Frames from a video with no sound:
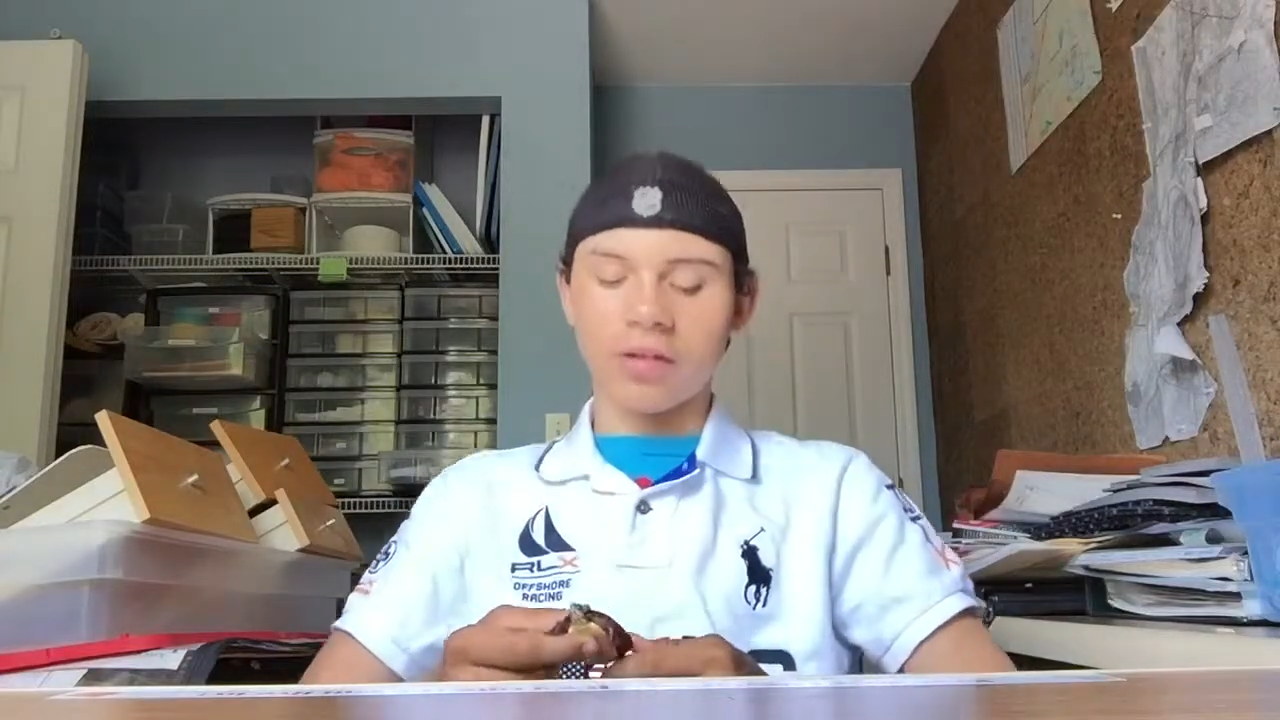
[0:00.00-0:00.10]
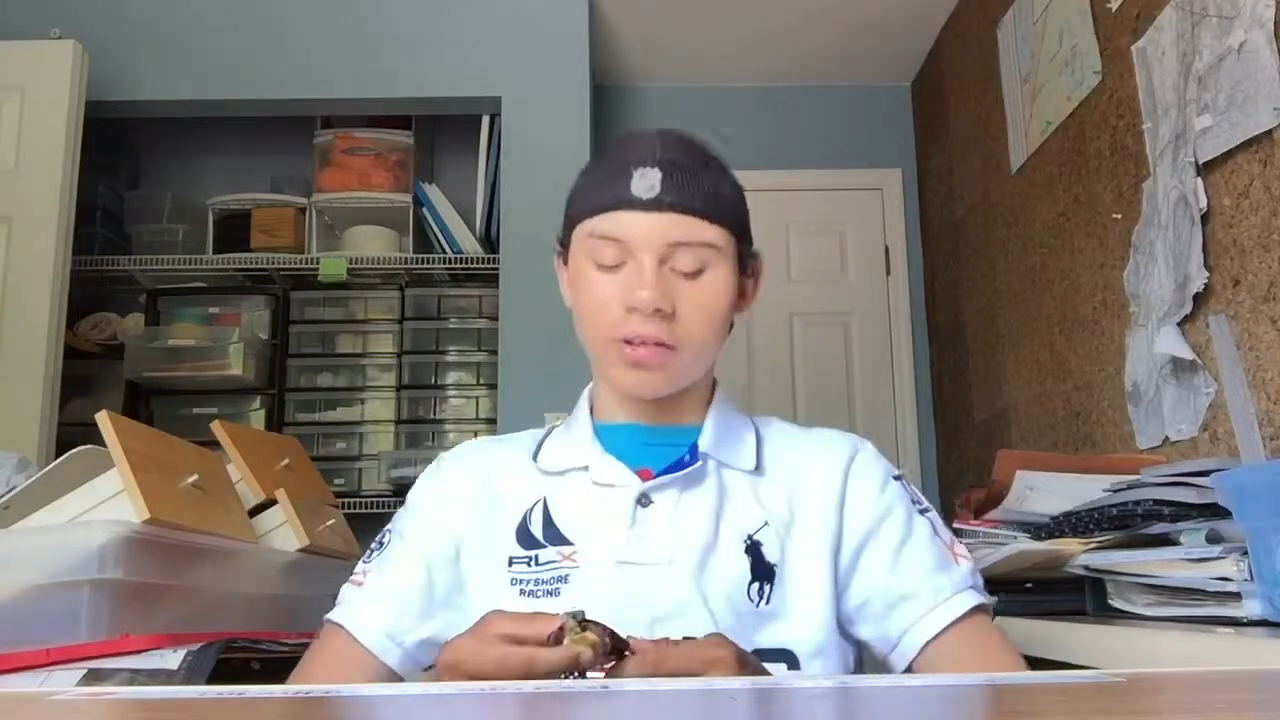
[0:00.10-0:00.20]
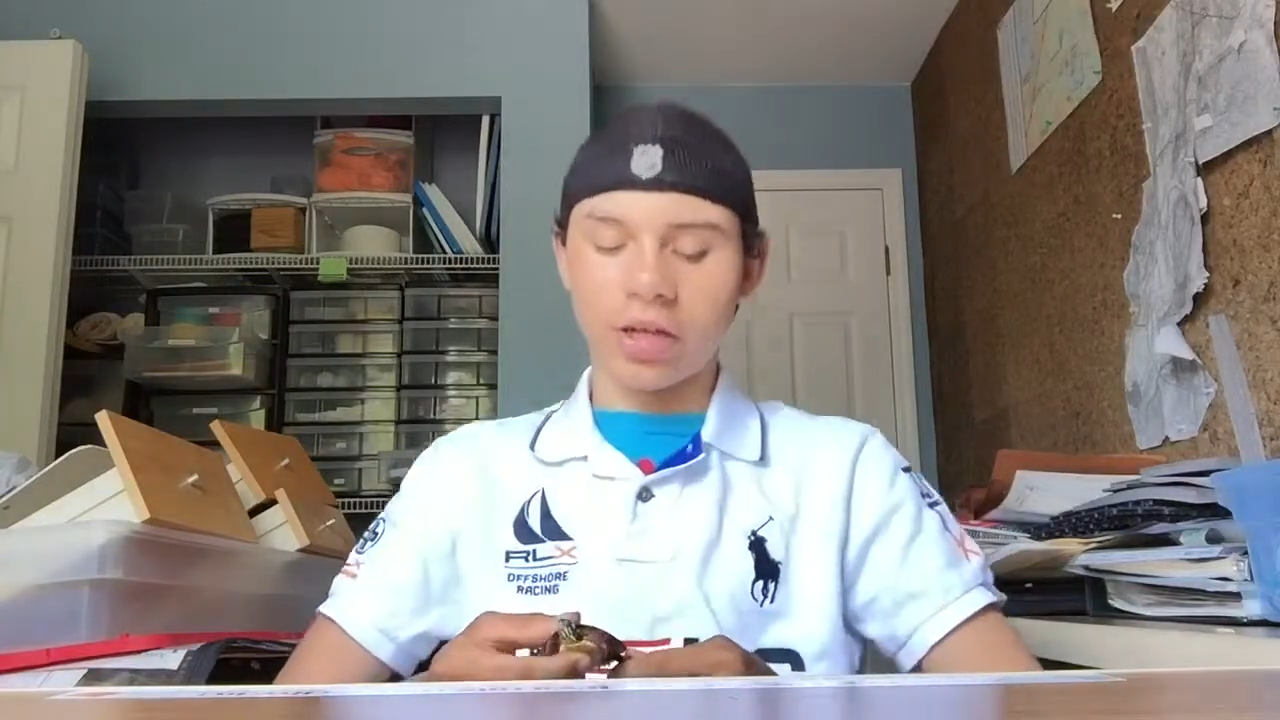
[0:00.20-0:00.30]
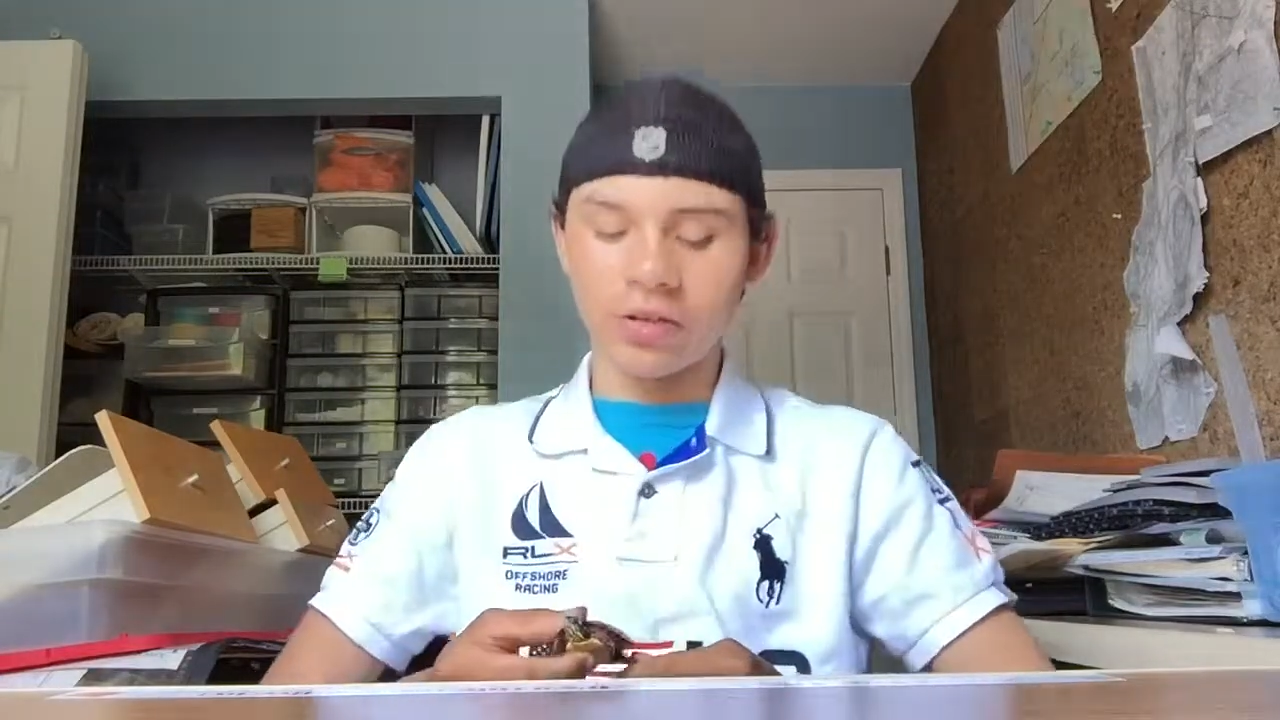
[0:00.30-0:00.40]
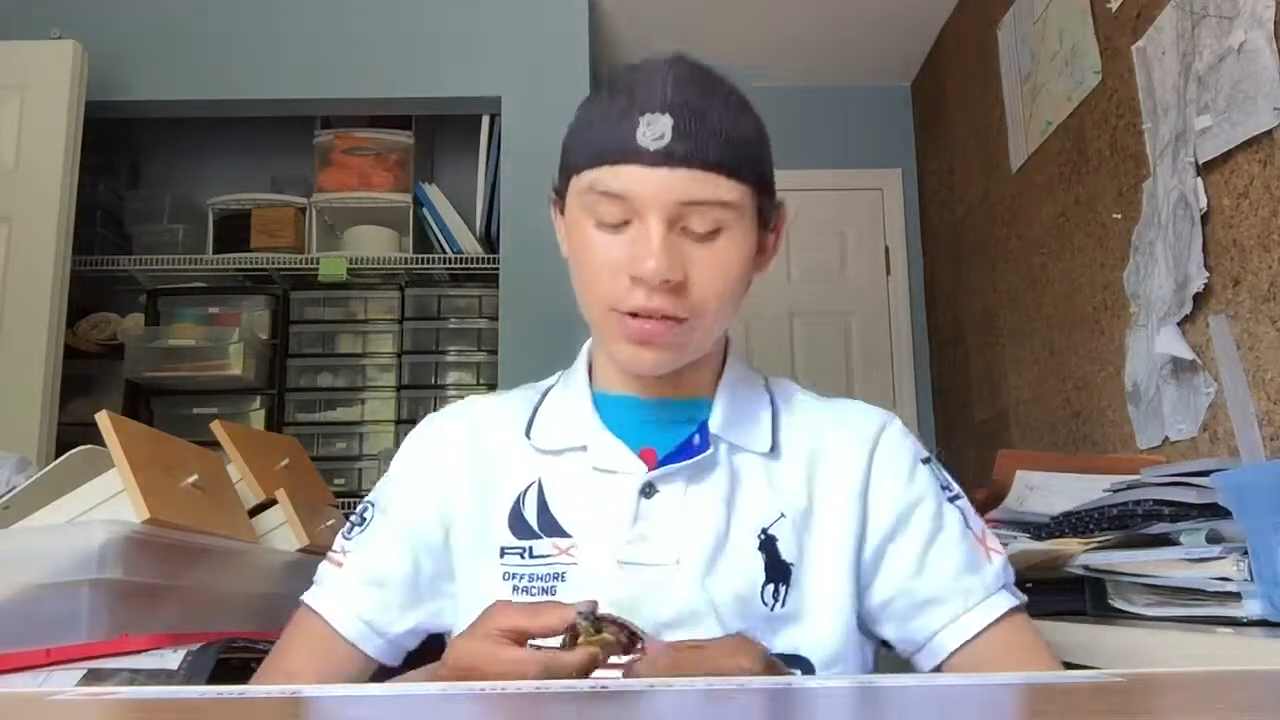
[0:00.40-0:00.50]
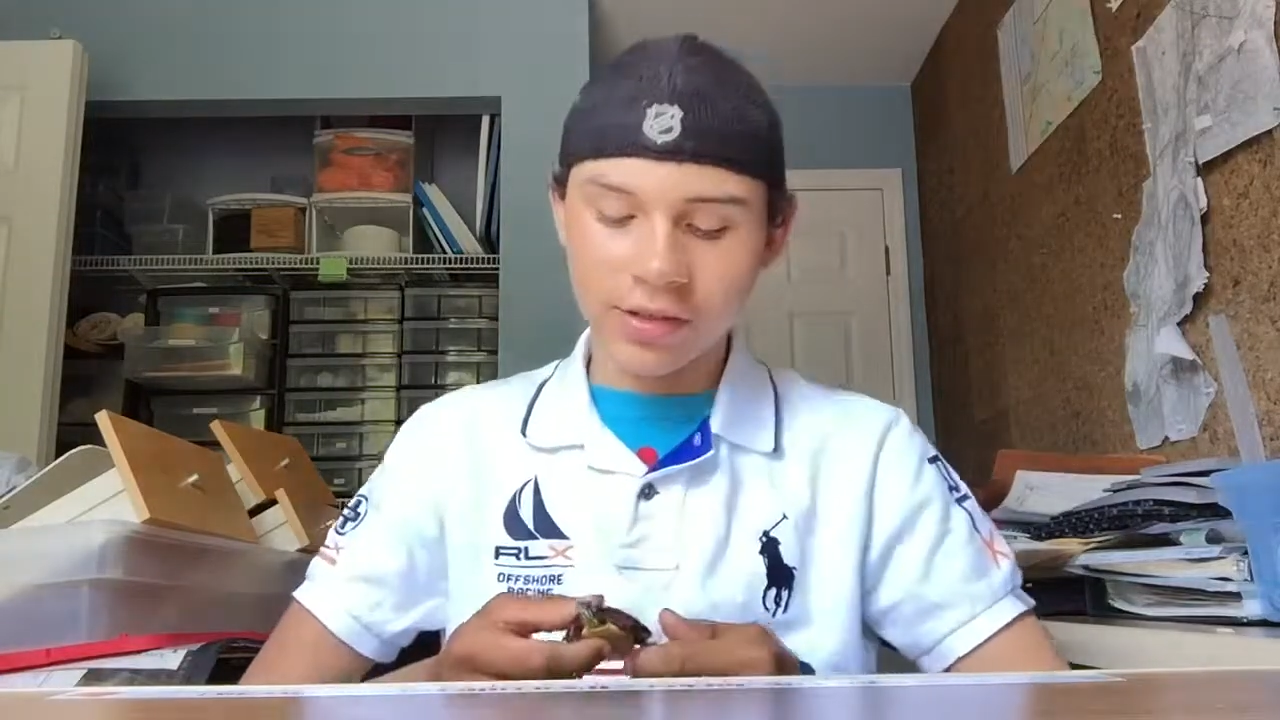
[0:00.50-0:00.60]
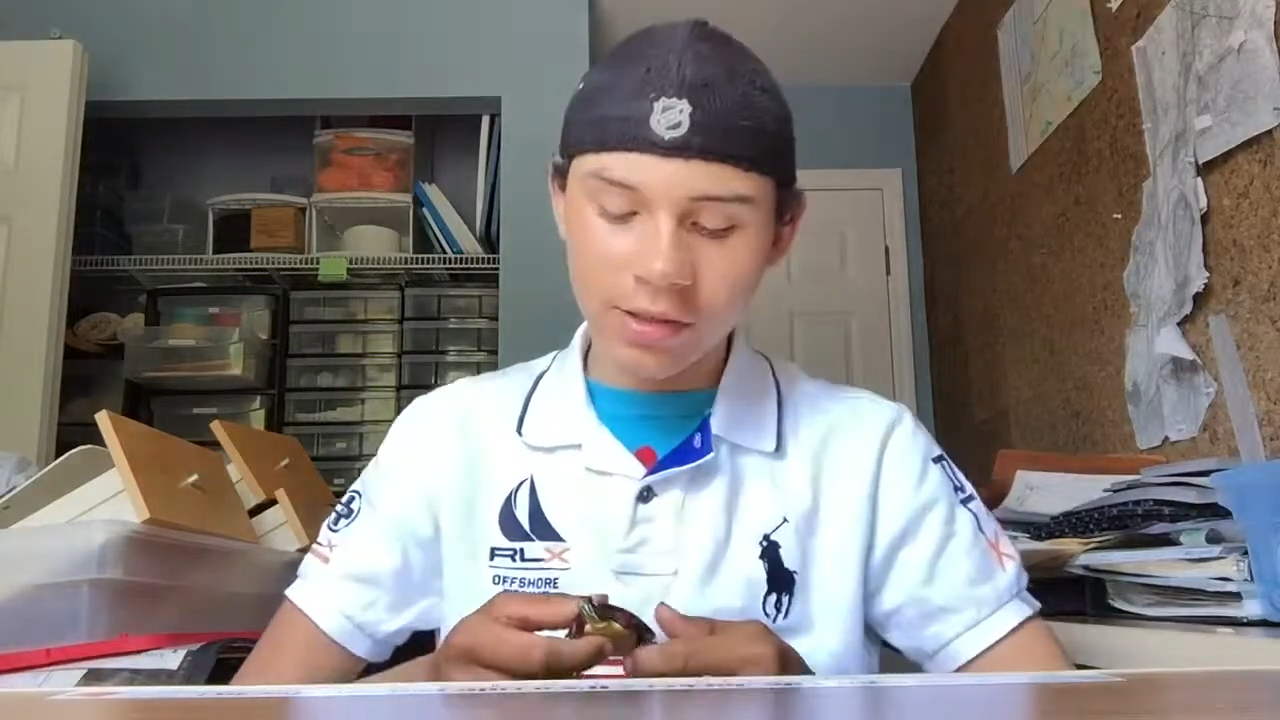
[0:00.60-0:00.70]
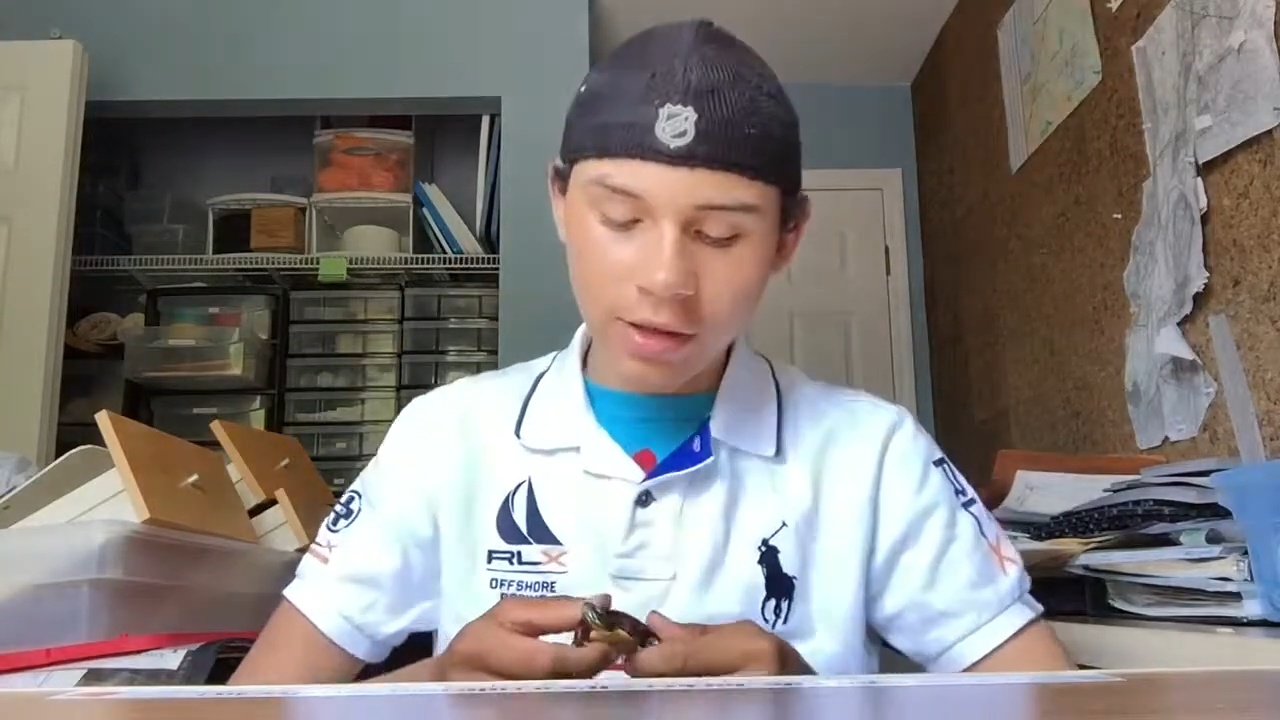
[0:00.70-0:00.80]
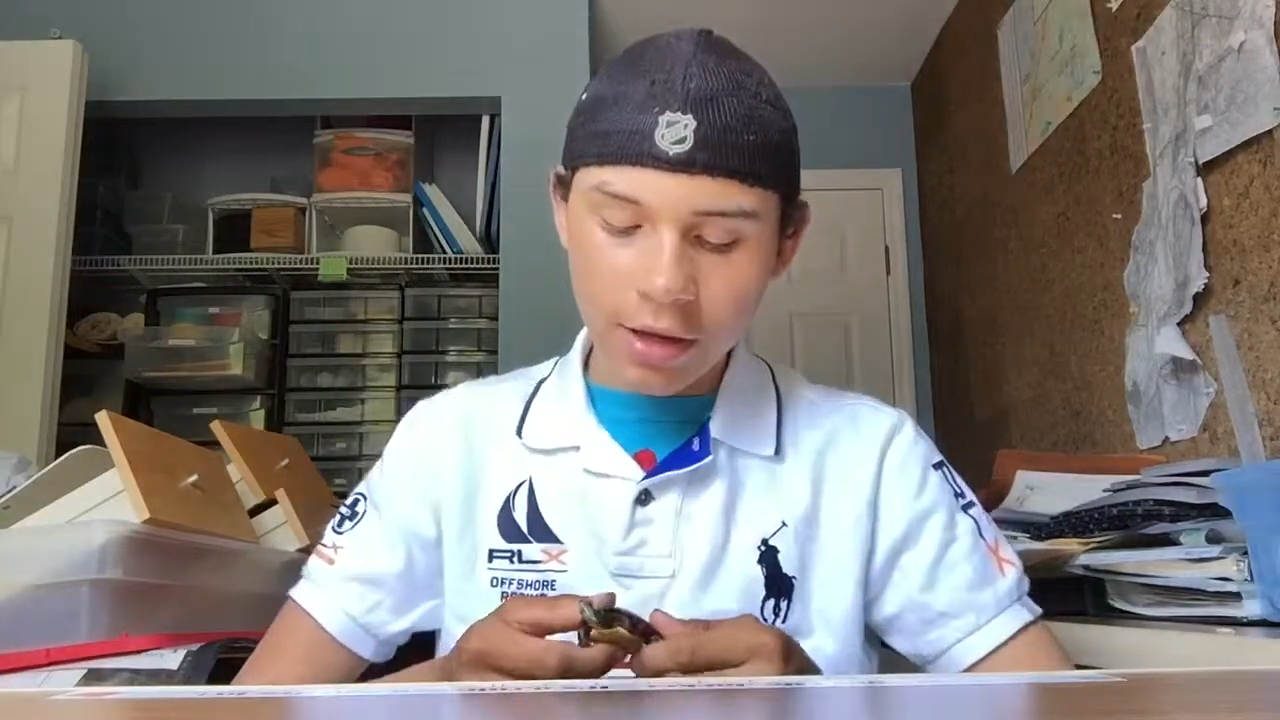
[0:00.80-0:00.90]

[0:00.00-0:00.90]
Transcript: changes.